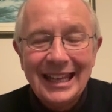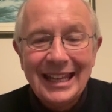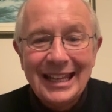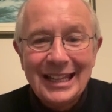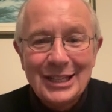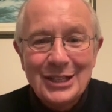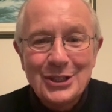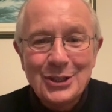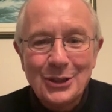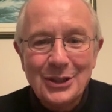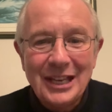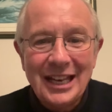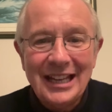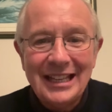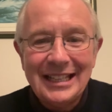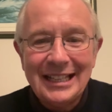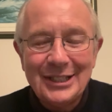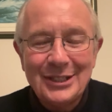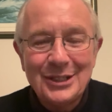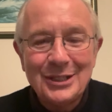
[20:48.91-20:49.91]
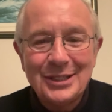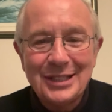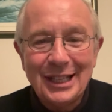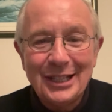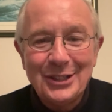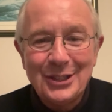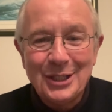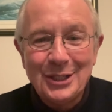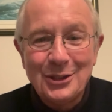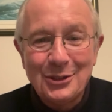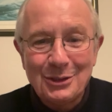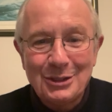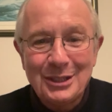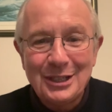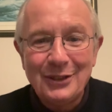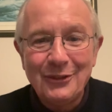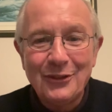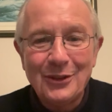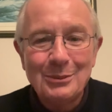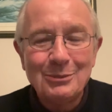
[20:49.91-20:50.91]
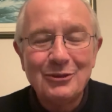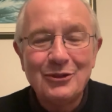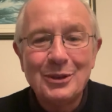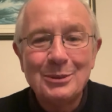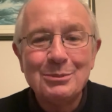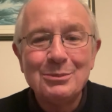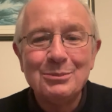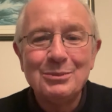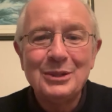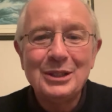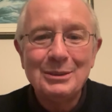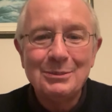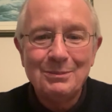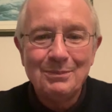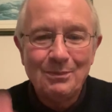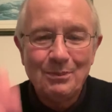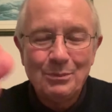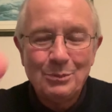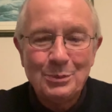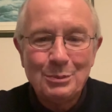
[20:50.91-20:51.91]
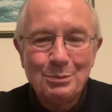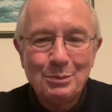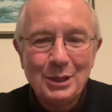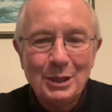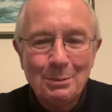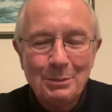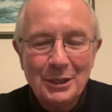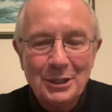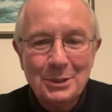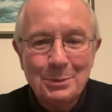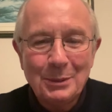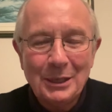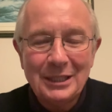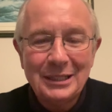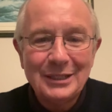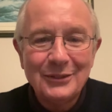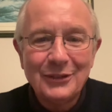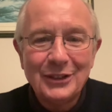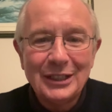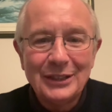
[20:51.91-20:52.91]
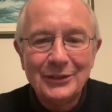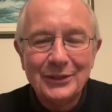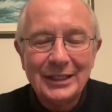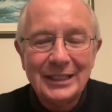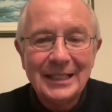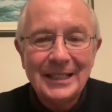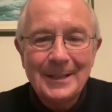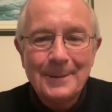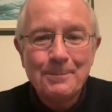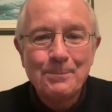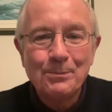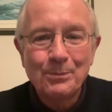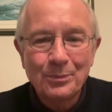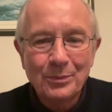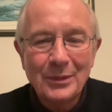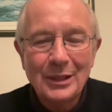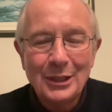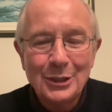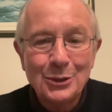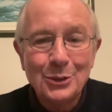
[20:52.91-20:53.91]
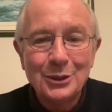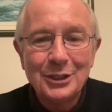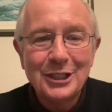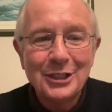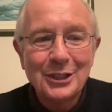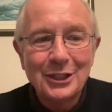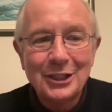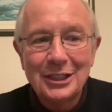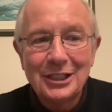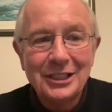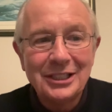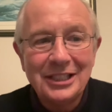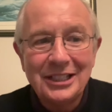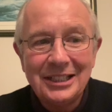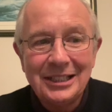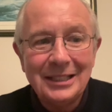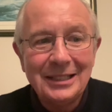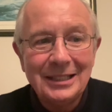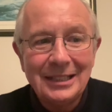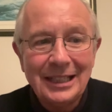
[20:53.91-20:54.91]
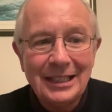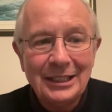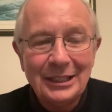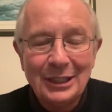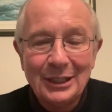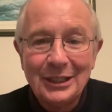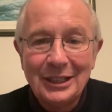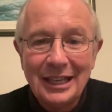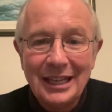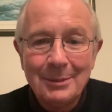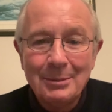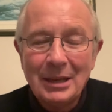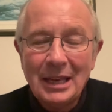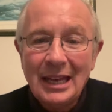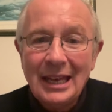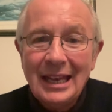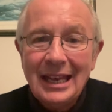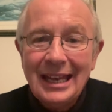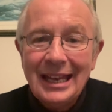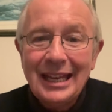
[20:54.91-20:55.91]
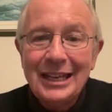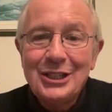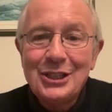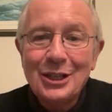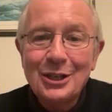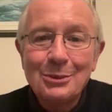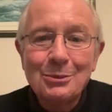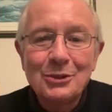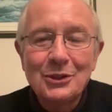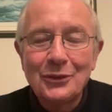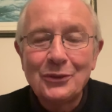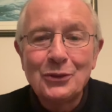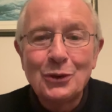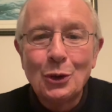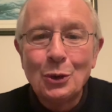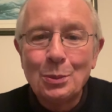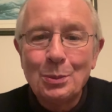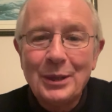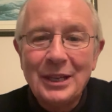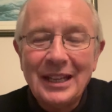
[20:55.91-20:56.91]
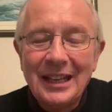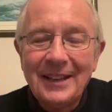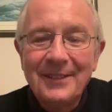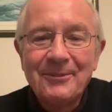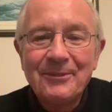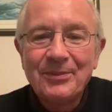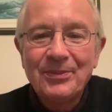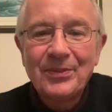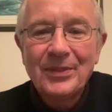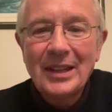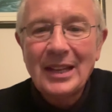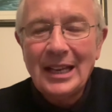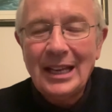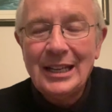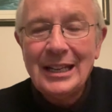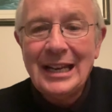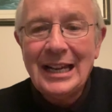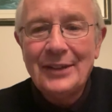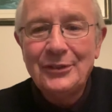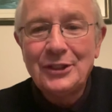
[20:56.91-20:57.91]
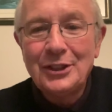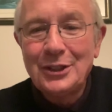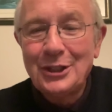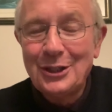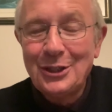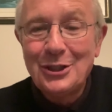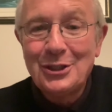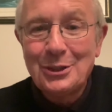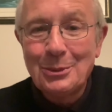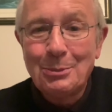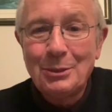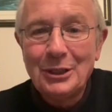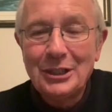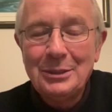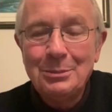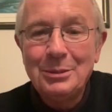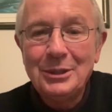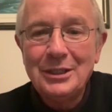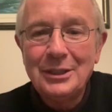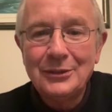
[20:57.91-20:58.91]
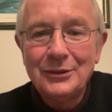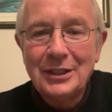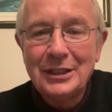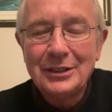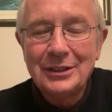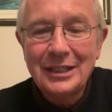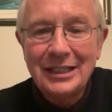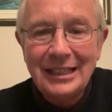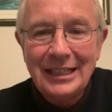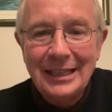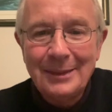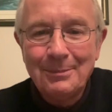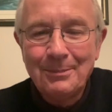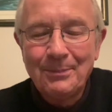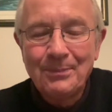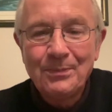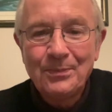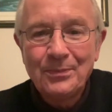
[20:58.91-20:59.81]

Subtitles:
So yeah, that's interesting from the perspective of you know, that Ireland and England game. In terms of rugby, and after the disappointment of their game